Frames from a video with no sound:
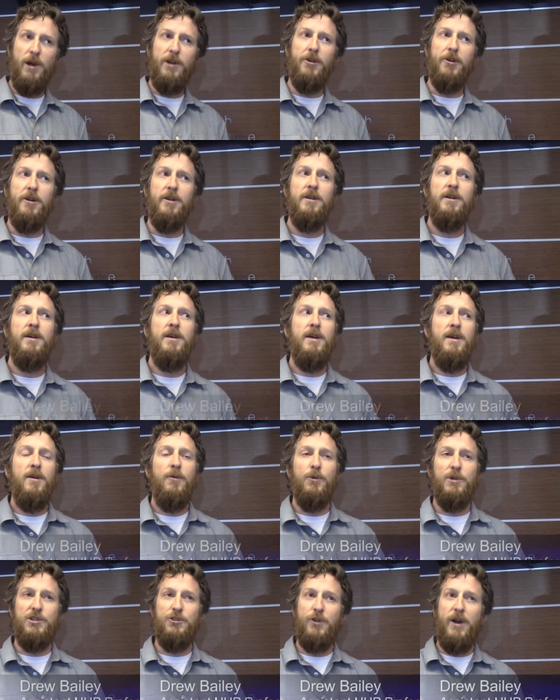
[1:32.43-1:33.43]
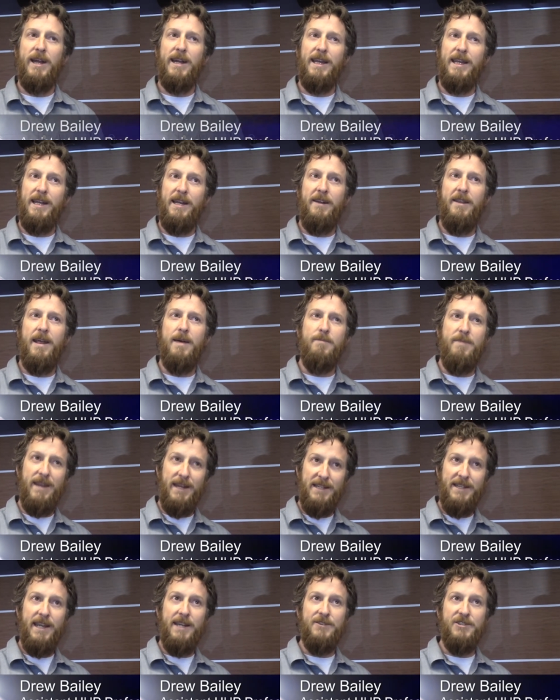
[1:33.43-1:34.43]
a runner would try to get into that
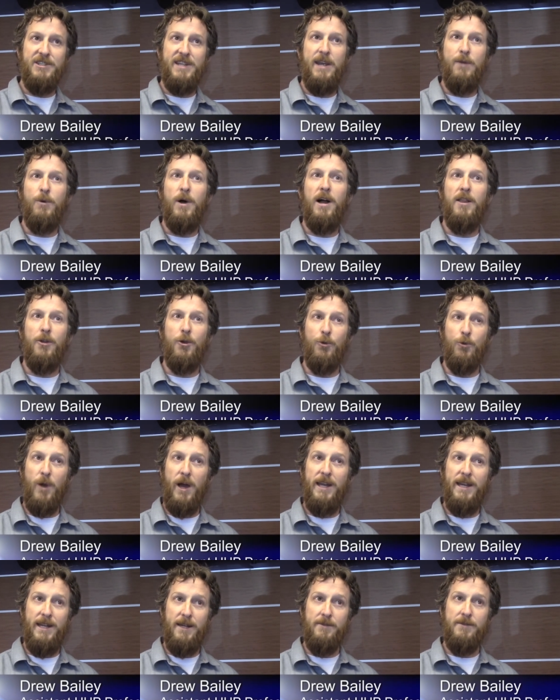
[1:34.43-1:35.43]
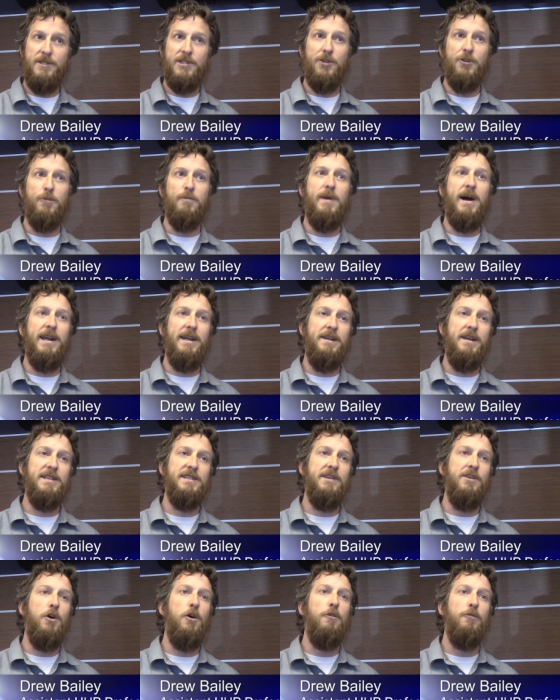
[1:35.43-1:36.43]
meditative state while they're running so their body
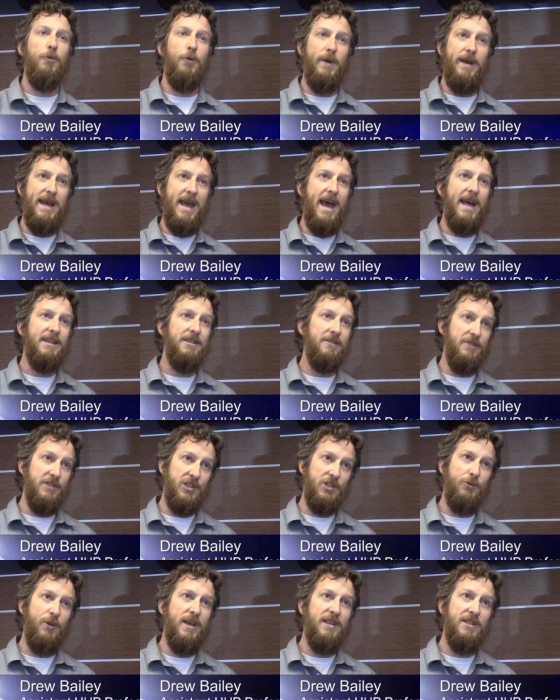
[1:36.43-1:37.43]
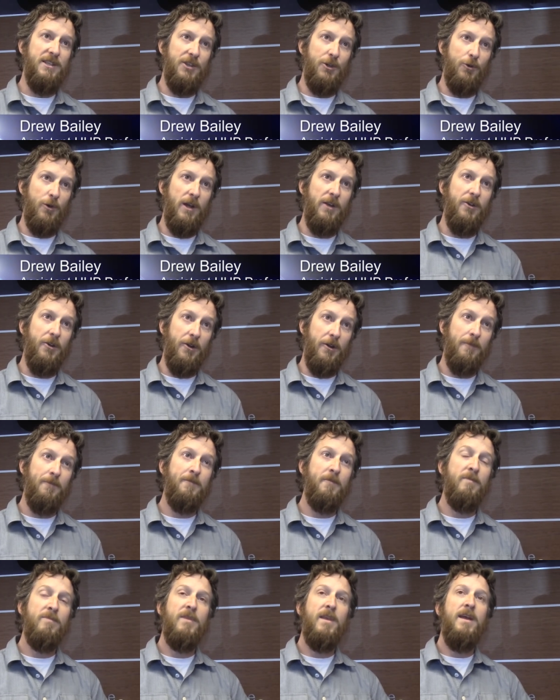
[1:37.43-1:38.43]
doesn't overreact to the stress that they're under.
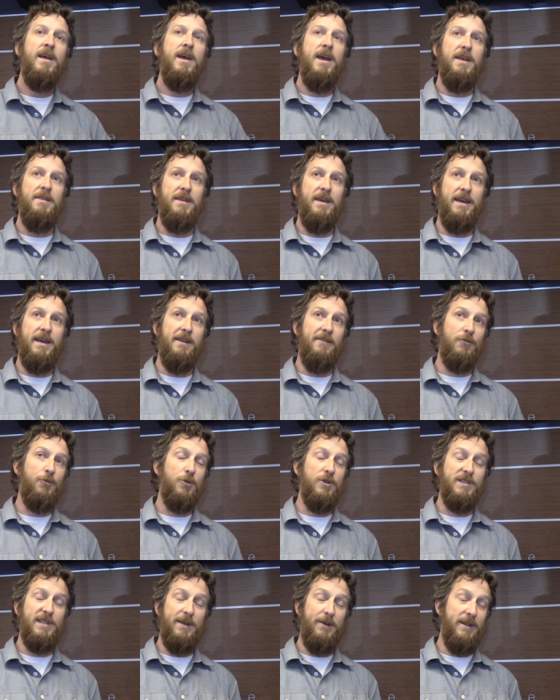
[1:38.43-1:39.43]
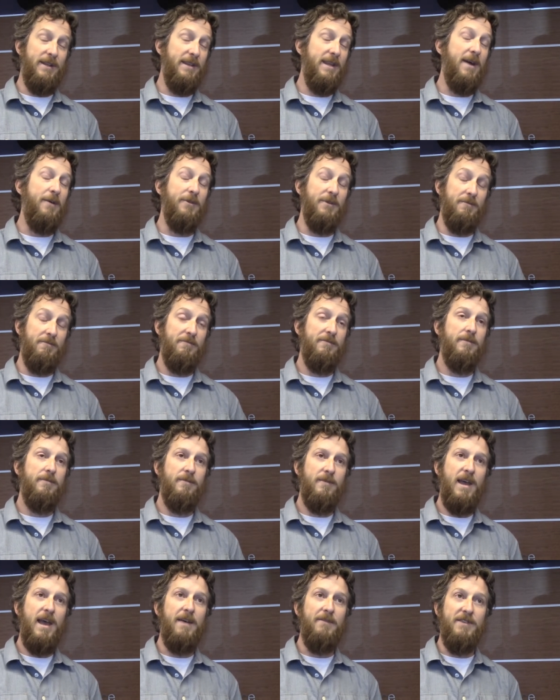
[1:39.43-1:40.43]
And then, of course, they would, that would
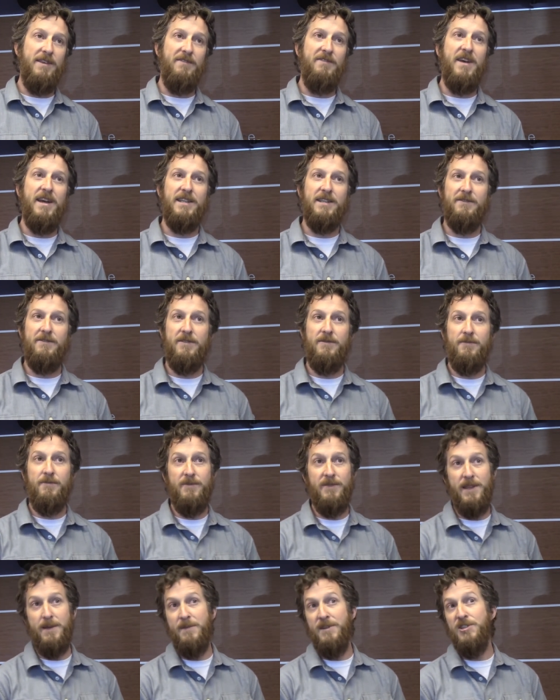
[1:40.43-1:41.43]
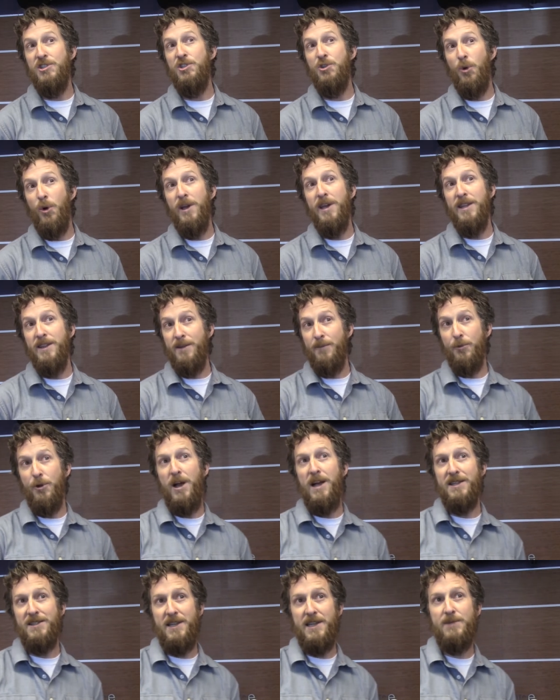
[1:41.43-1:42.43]
have the effect of them enjoying the
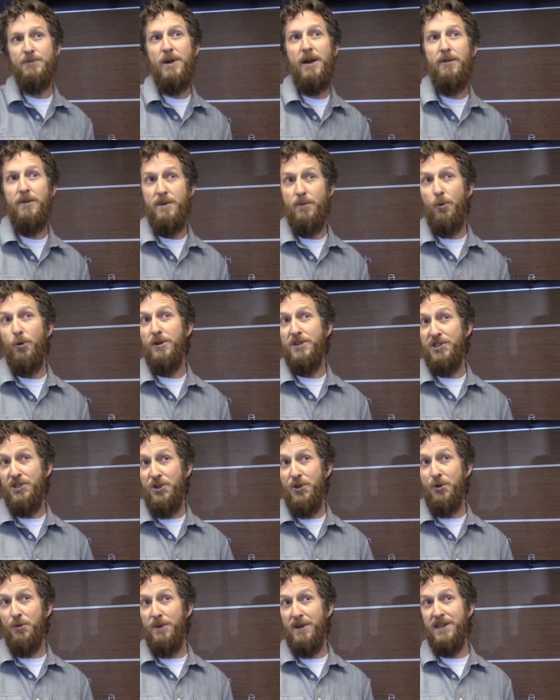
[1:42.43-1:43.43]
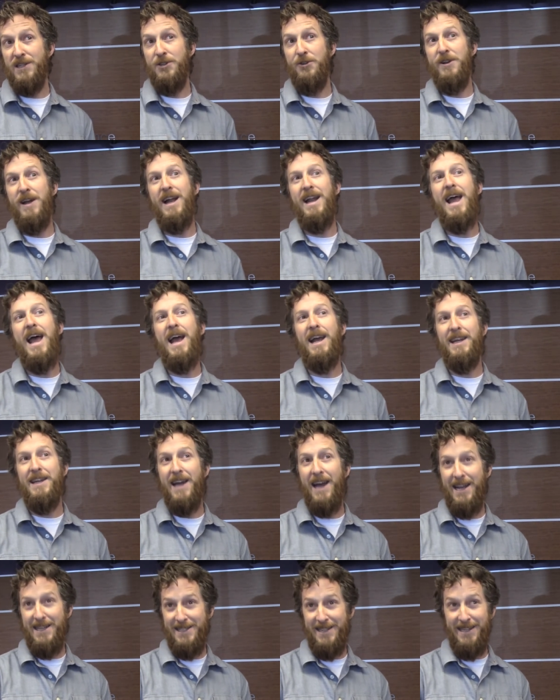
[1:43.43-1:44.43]
process probably more too because they're not
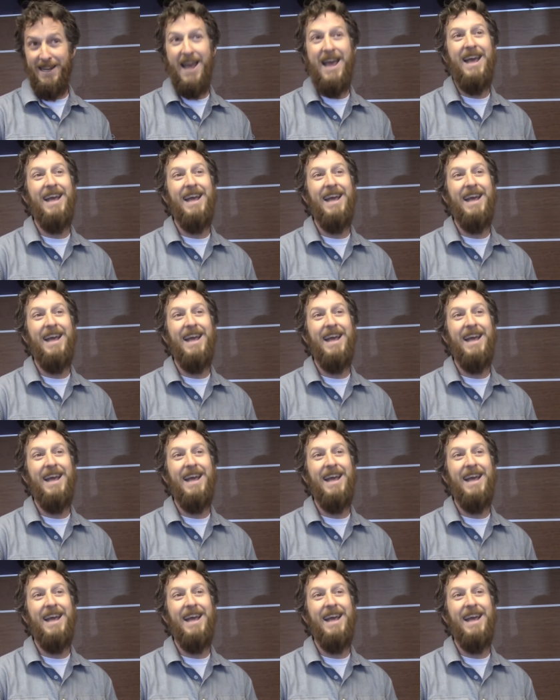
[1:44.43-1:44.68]
agonizing